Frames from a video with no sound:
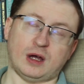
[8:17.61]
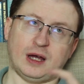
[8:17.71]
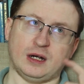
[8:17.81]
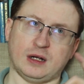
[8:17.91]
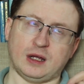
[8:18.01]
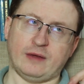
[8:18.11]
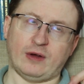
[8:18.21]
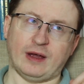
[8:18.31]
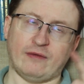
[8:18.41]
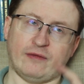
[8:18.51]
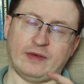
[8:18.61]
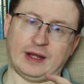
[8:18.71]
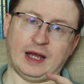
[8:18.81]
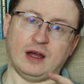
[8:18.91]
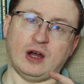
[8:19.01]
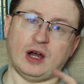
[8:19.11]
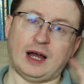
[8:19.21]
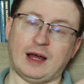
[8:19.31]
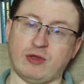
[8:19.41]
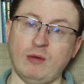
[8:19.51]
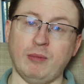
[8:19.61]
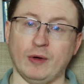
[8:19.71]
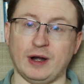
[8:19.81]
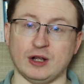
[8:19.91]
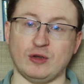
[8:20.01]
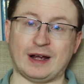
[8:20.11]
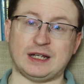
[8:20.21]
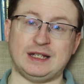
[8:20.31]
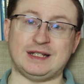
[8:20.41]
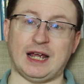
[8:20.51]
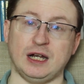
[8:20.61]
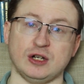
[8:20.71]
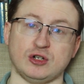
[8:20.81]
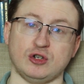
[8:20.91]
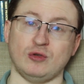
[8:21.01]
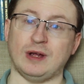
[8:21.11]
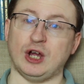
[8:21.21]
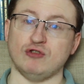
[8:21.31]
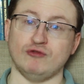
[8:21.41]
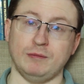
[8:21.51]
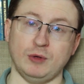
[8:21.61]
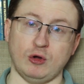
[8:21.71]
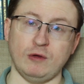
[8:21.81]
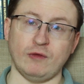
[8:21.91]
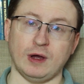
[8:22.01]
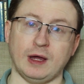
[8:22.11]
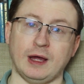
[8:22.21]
And if I ever forget, at some point I do actually intend to remove